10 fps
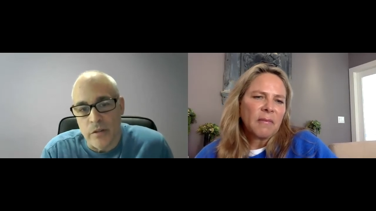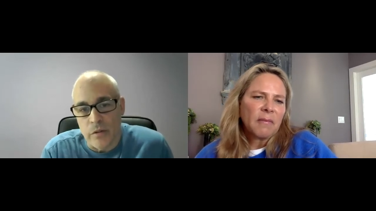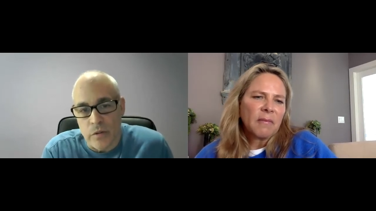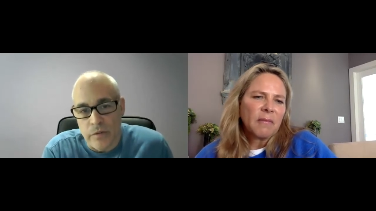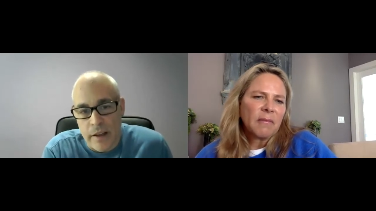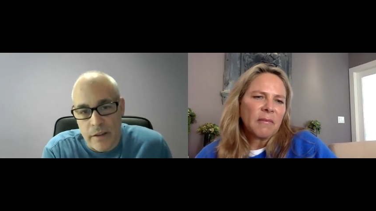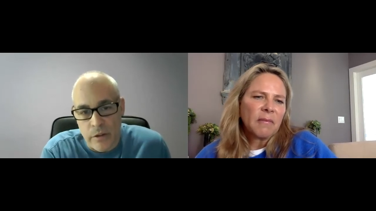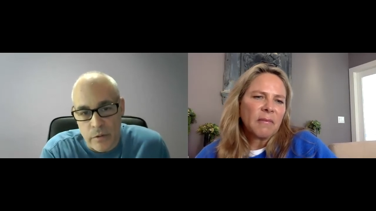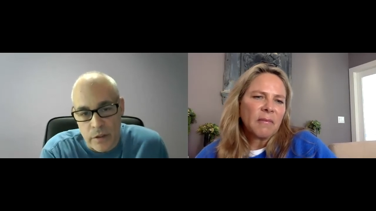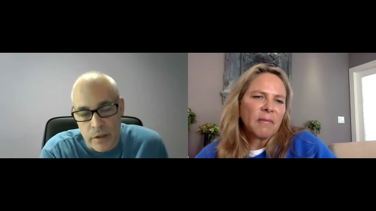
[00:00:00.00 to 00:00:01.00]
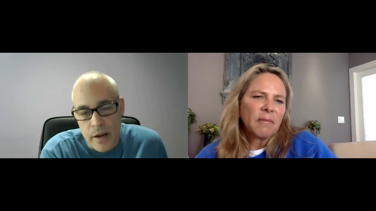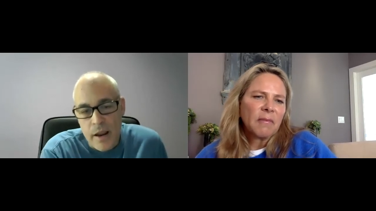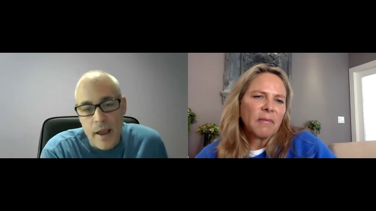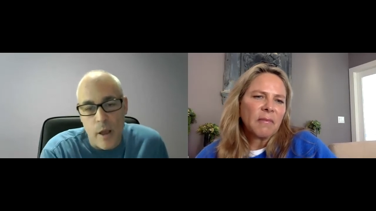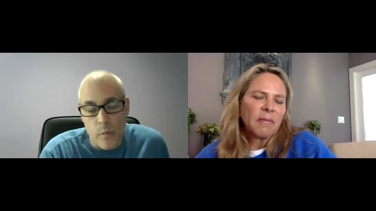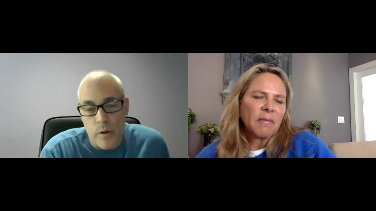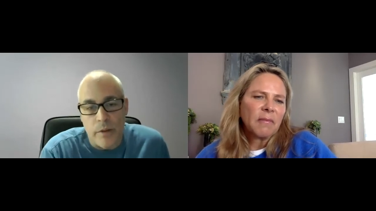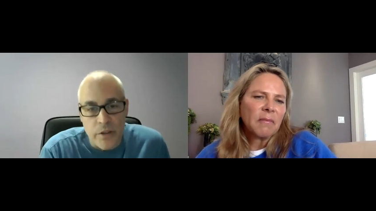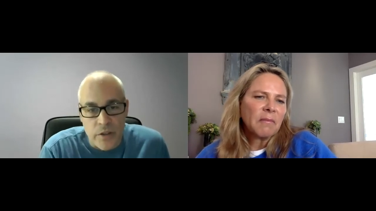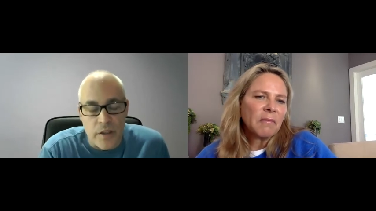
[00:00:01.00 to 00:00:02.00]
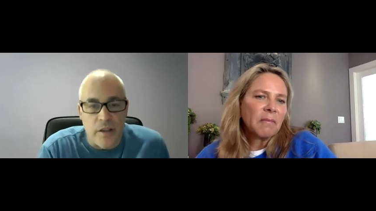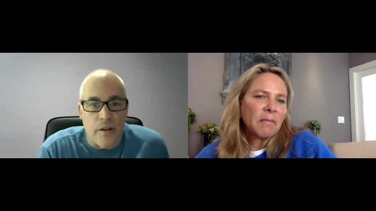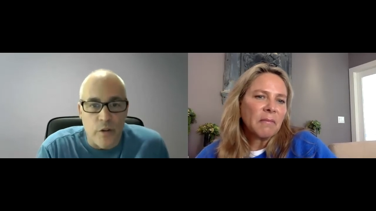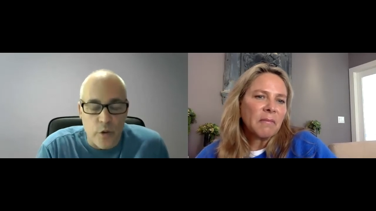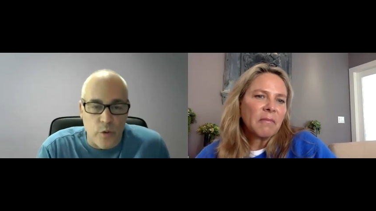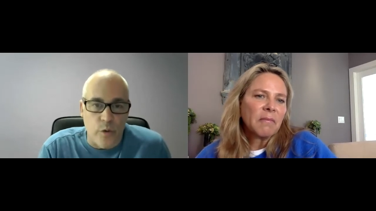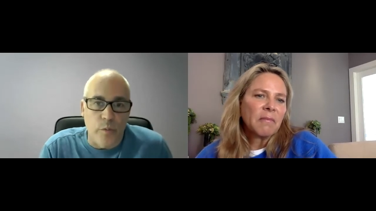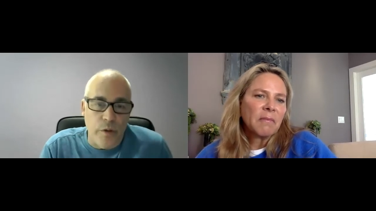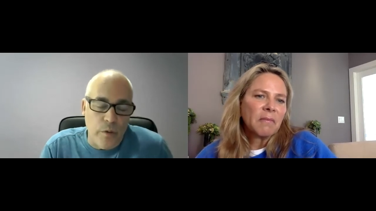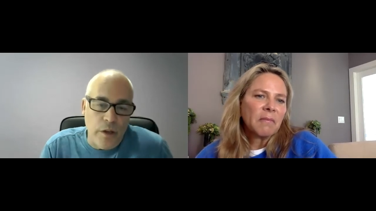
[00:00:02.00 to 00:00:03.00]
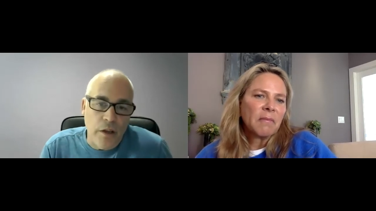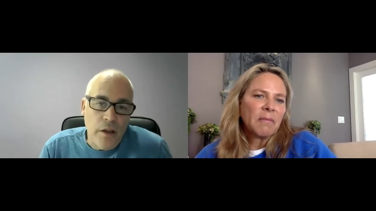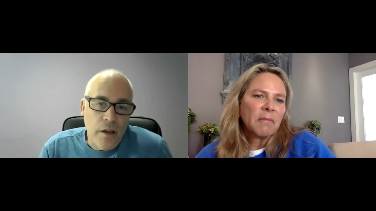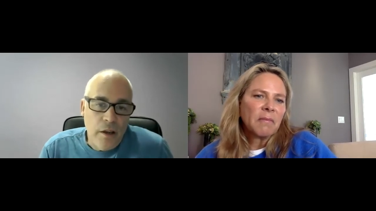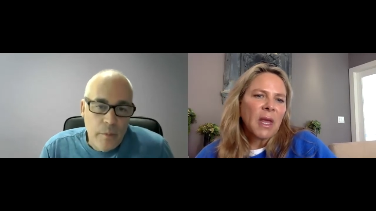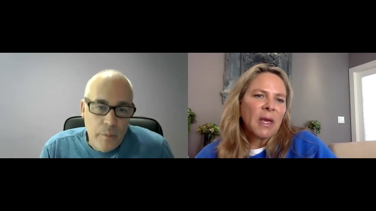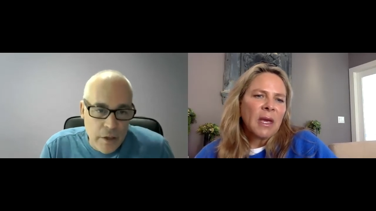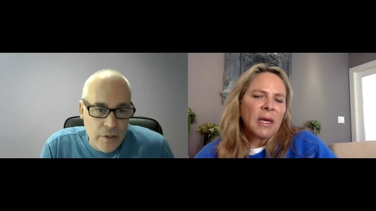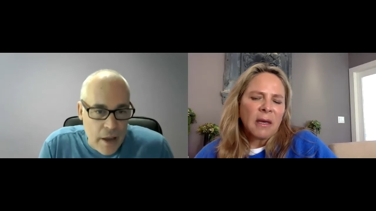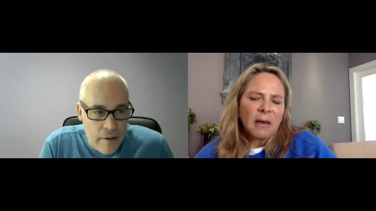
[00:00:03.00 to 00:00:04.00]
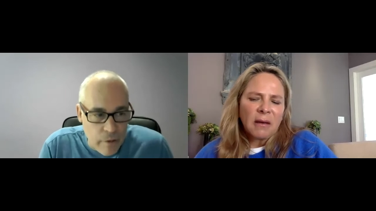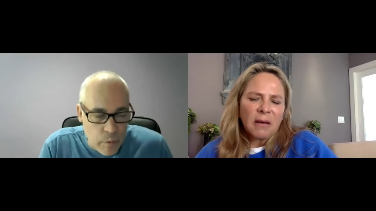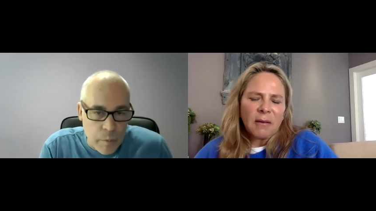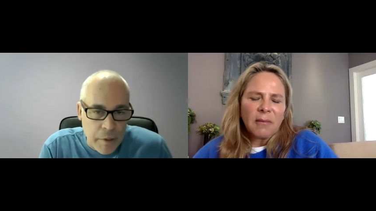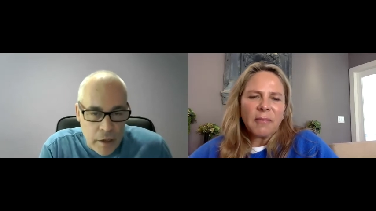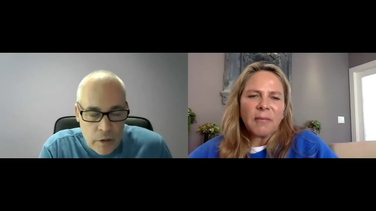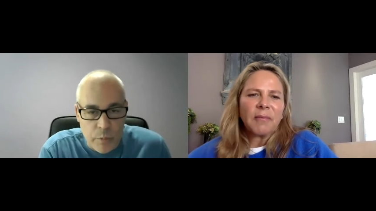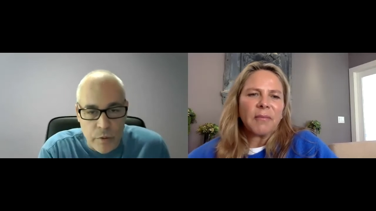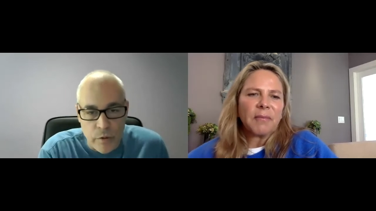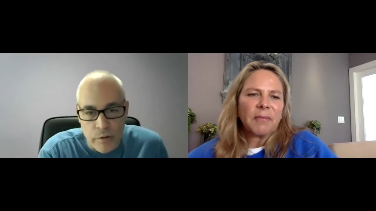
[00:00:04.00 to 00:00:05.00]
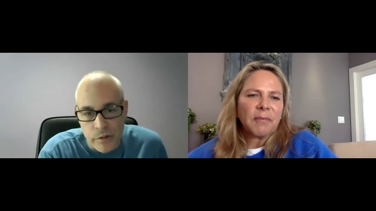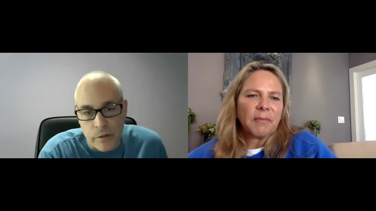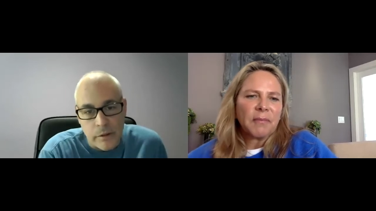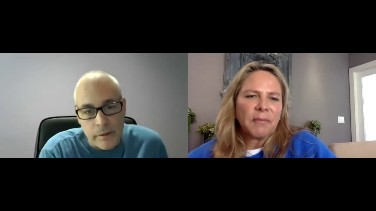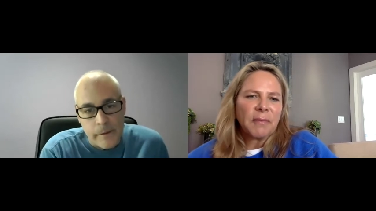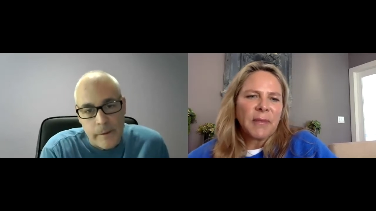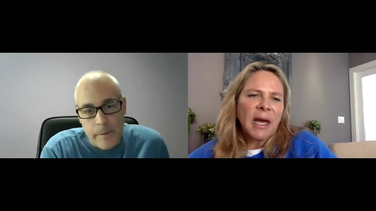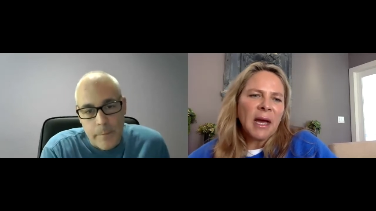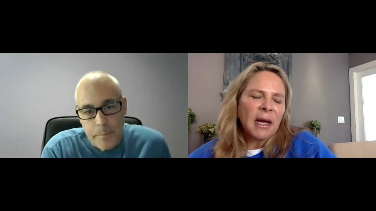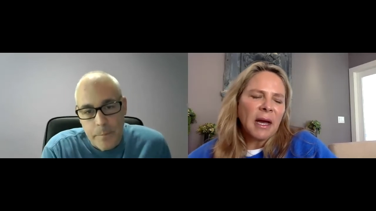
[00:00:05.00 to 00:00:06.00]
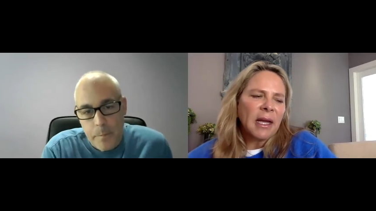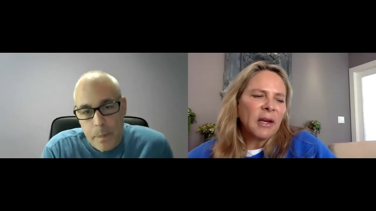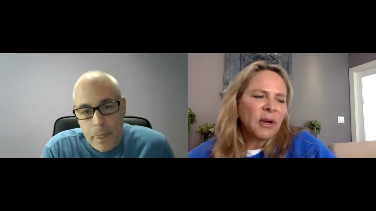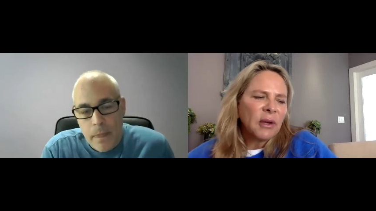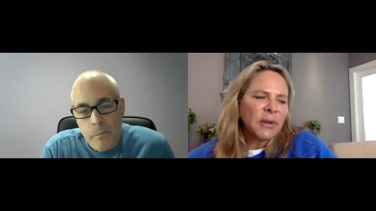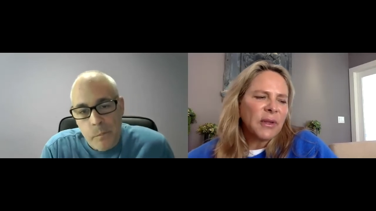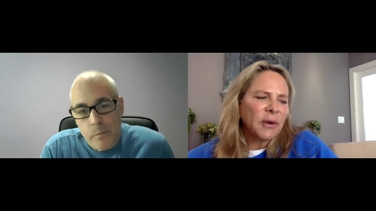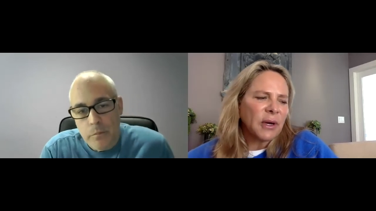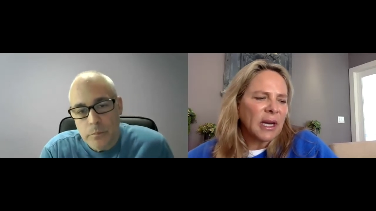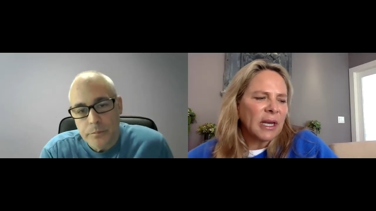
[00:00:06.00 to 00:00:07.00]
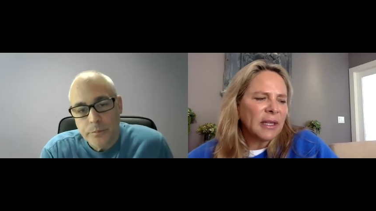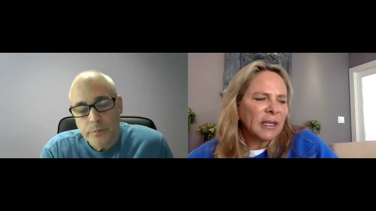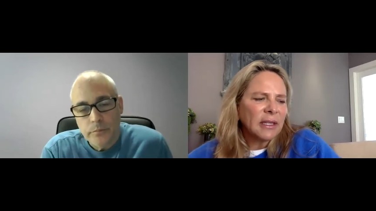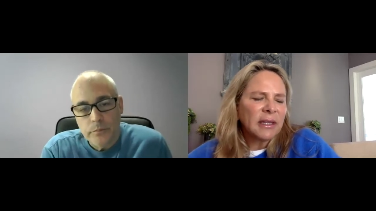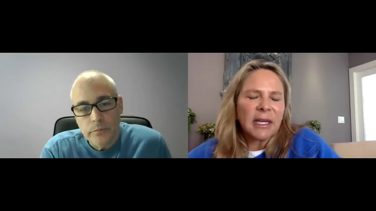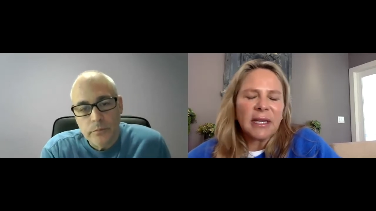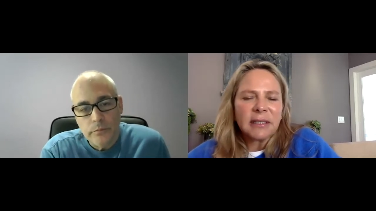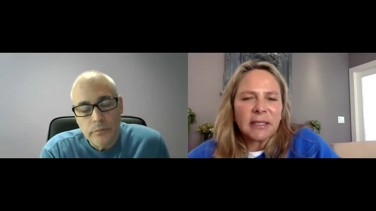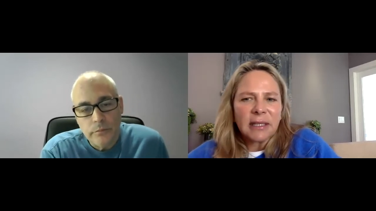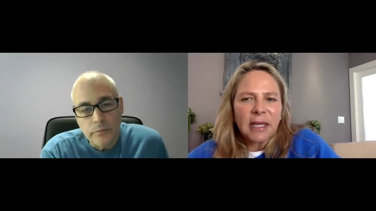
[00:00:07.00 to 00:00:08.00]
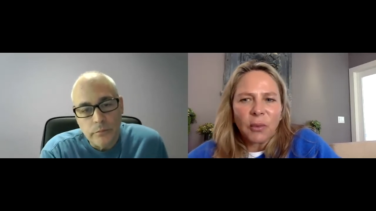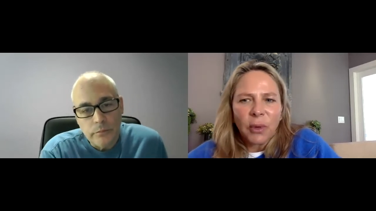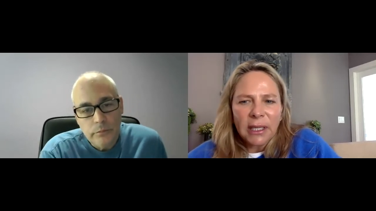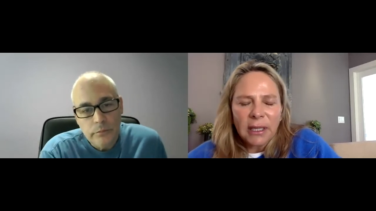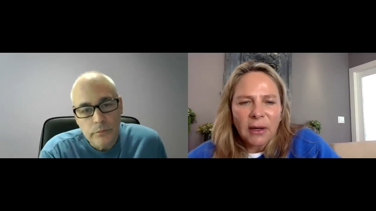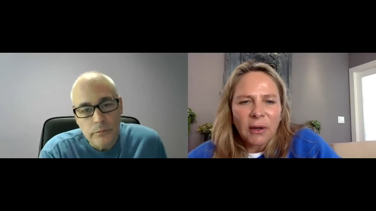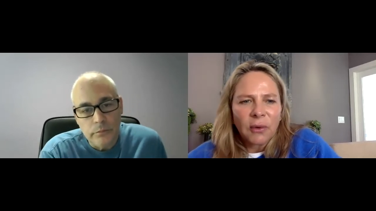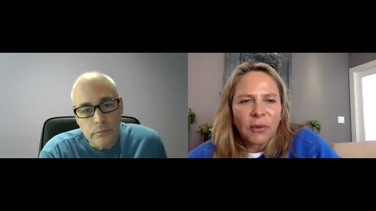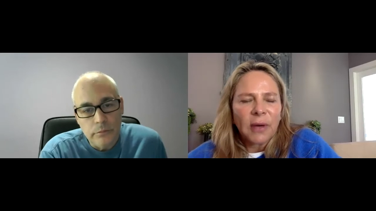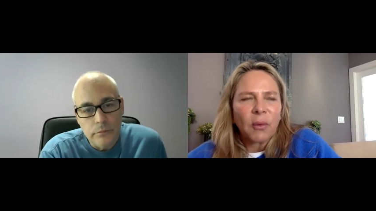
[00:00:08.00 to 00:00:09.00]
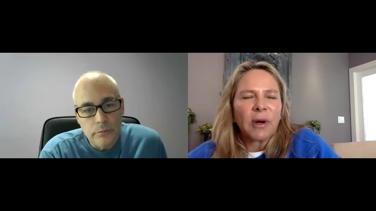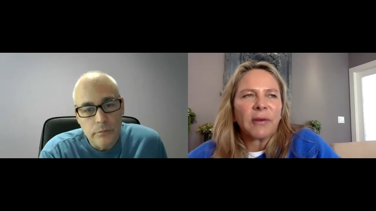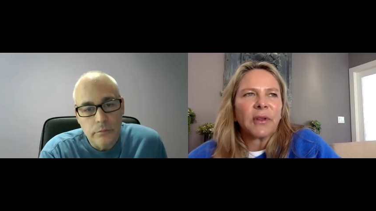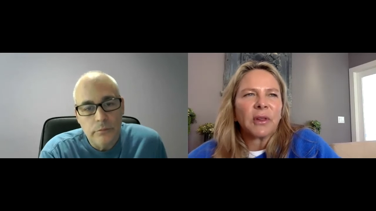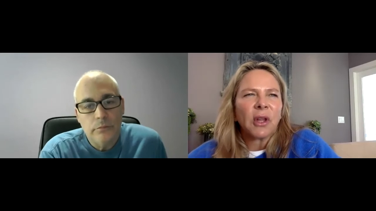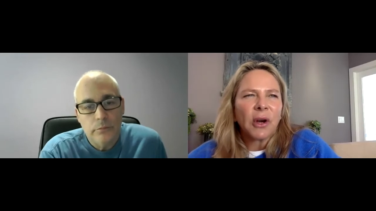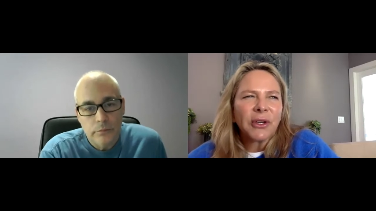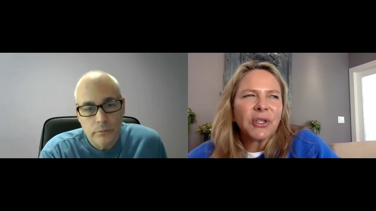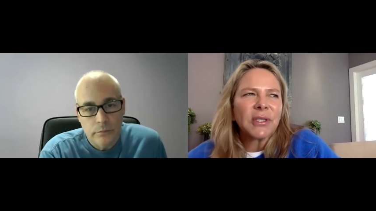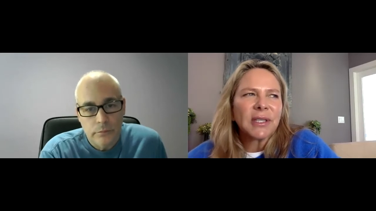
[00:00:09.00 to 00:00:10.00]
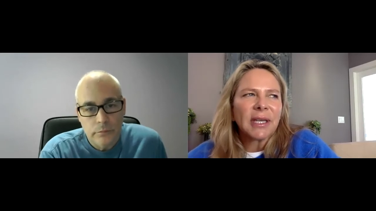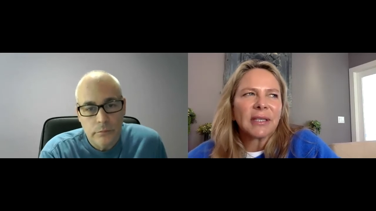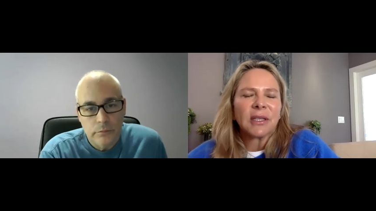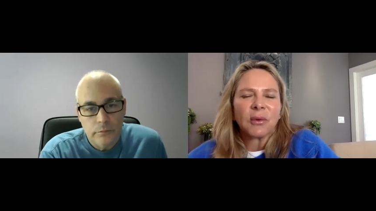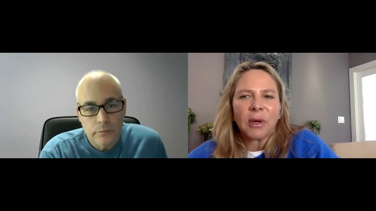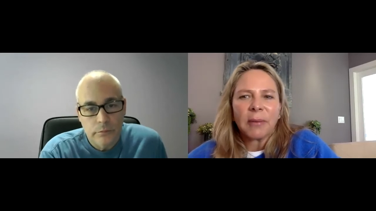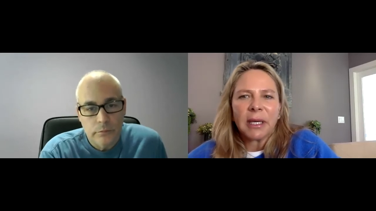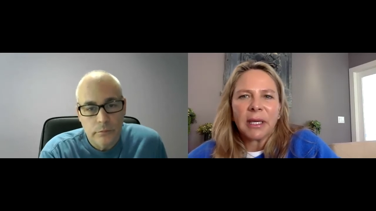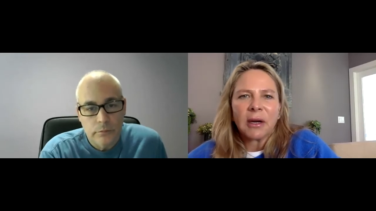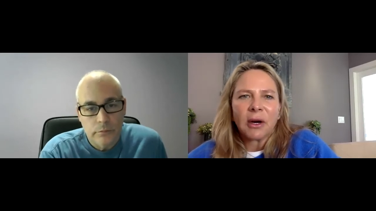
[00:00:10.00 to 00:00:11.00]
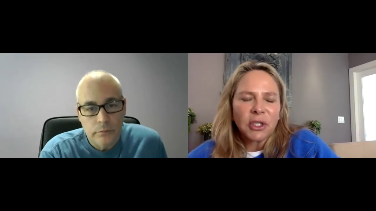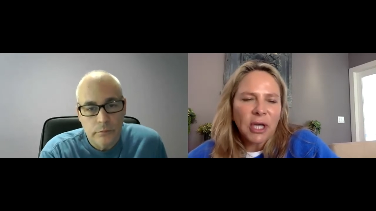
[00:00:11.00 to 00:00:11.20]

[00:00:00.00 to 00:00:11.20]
Speaker 1: those values and help women see their true beauty because every woman is beautiful
Speaker 2: yeah i agree with you and i think the thing is is that we know that one of the largest things that women are